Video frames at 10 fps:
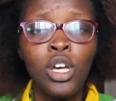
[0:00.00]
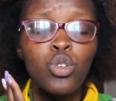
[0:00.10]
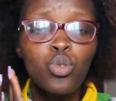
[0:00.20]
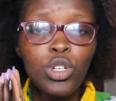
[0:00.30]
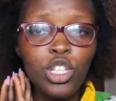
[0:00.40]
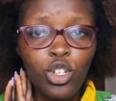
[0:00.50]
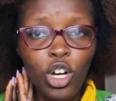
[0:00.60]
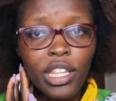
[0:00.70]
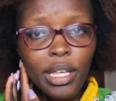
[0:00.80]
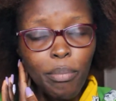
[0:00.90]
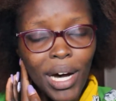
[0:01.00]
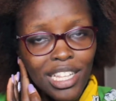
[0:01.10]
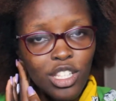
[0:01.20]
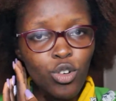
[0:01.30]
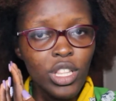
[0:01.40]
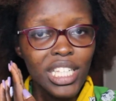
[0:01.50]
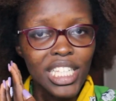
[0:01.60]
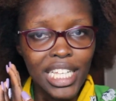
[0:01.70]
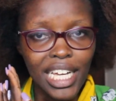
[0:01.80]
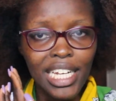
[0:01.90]
to install the bands on this
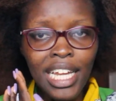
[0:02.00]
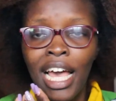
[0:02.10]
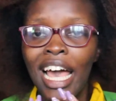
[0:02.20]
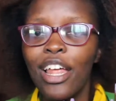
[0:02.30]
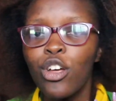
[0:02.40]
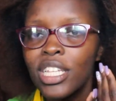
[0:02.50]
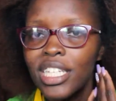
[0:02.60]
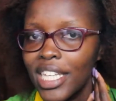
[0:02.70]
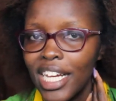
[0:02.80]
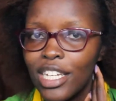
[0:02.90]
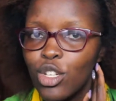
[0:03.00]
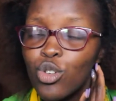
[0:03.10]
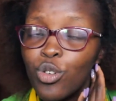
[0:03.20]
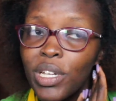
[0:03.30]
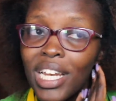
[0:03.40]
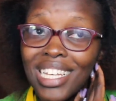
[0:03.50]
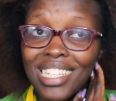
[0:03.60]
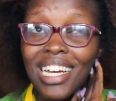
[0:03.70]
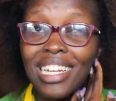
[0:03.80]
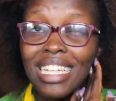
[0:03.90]
side, and on this side it took me less
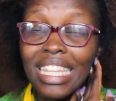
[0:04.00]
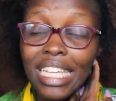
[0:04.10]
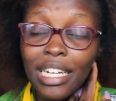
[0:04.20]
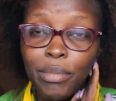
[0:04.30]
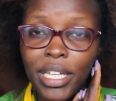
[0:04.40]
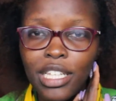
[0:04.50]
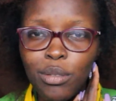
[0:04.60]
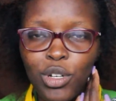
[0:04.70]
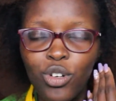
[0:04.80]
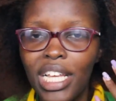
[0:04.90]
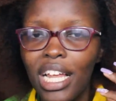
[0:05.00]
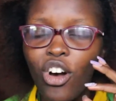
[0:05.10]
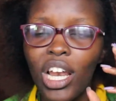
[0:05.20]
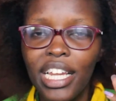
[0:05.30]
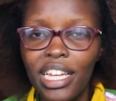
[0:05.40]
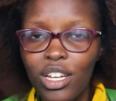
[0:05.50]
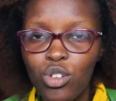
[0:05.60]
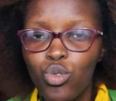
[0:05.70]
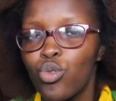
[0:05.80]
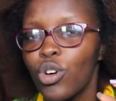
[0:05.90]
than 3 minutes because all I needed to
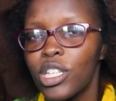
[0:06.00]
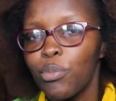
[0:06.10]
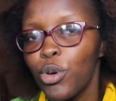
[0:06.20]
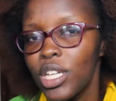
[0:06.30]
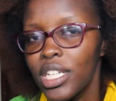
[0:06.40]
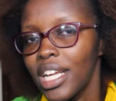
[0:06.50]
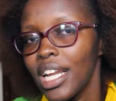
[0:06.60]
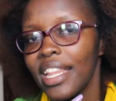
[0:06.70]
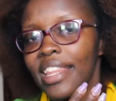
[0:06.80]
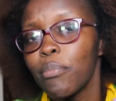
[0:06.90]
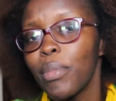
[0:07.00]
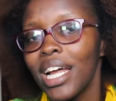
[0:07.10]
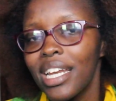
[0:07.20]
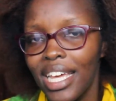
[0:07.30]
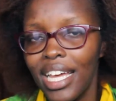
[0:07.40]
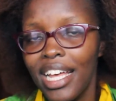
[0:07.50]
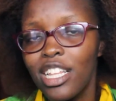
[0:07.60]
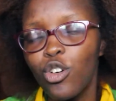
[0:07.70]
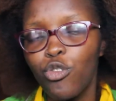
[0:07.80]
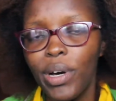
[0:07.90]
do was the ponytail and then band the ends
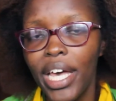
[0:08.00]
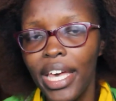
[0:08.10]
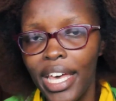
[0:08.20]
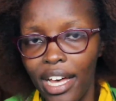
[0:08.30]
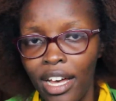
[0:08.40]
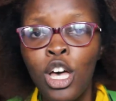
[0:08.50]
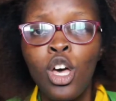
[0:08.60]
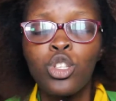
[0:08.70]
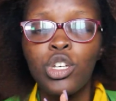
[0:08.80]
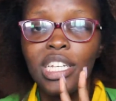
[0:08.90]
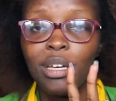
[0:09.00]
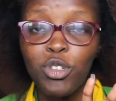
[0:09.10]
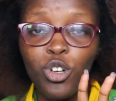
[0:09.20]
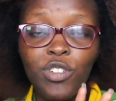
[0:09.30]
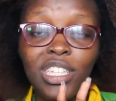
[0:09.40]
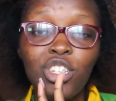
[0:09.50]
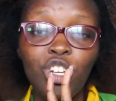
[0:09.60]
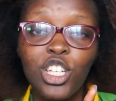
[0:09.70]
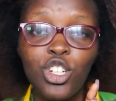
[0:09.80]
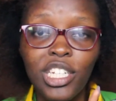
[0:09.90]
of my hair. So in terms of
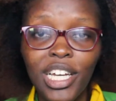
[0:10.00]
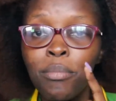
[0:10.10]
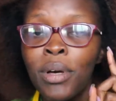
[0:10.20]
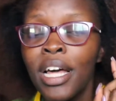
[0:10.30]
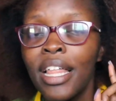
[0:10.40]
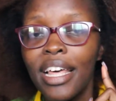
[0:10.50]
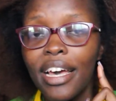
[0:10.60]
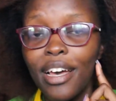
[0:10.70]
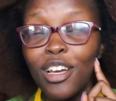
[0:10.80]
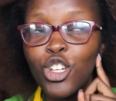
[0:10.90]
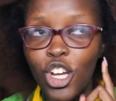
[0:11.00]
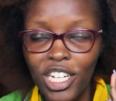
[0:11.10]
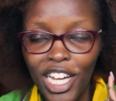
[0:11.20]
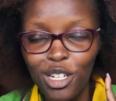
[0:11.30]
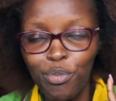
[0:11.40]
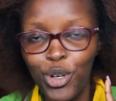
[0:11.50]
installation time, the shortcut